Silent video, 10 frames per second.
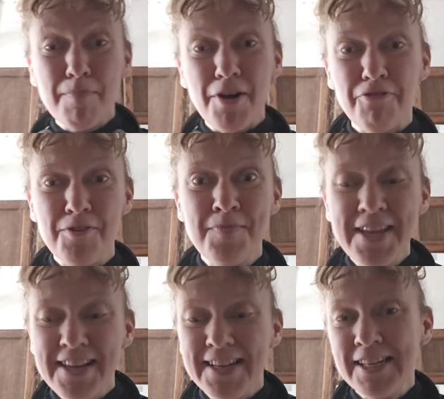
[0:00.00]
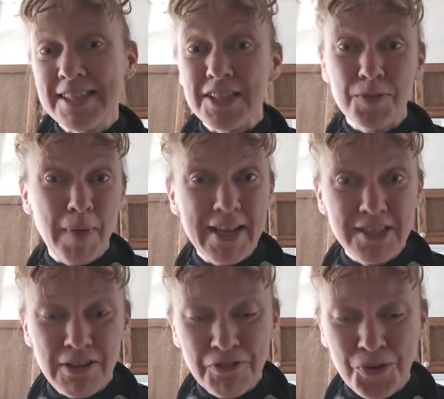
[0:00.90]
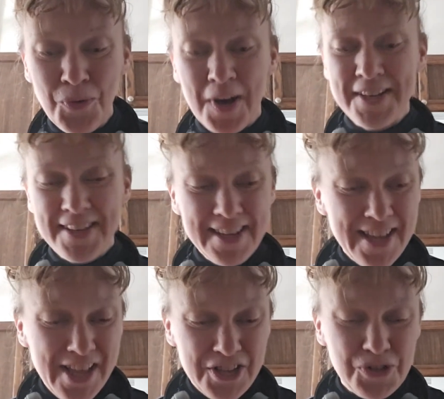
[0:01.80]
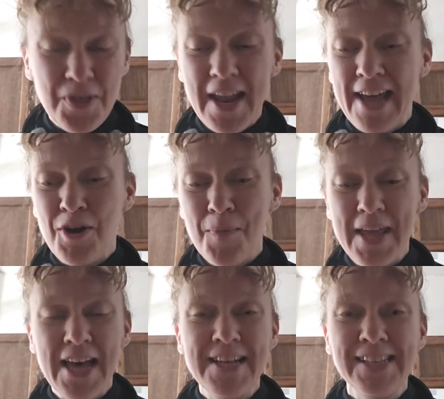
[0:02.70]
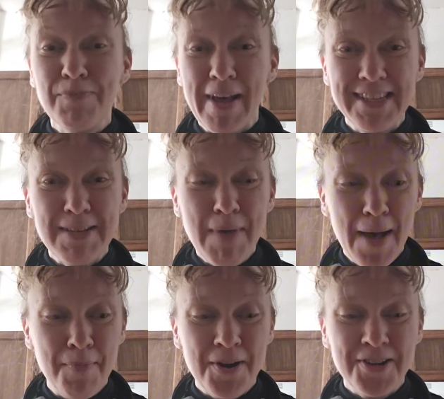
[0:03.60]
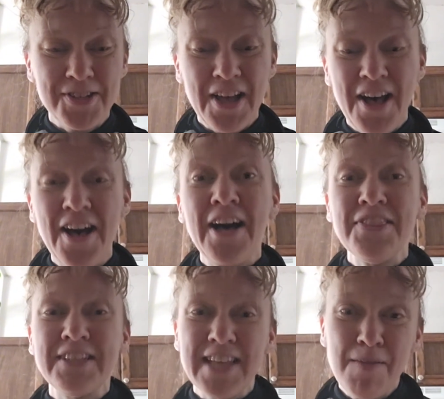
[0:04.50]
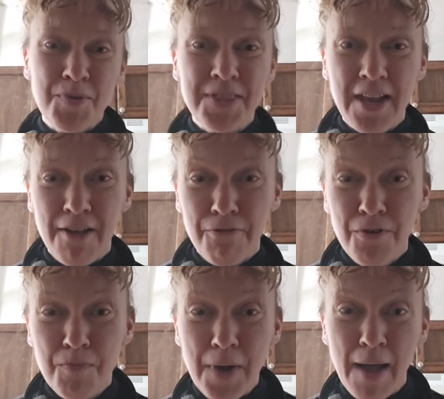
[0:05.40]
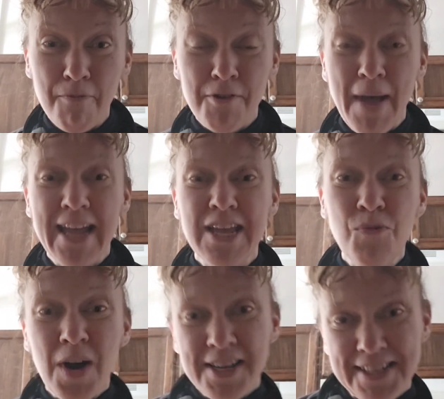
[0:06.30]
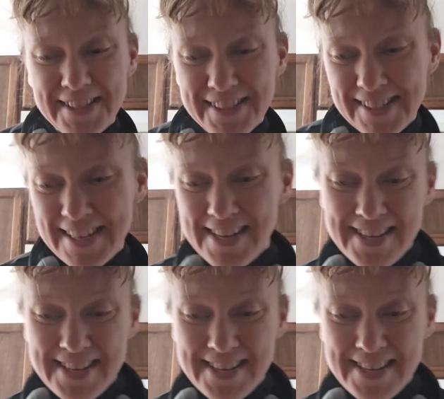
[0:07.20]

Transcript: but for me it's the spicy food one, so that I don't be cutting spicy peppers on the same one that I food prep for my iguanas.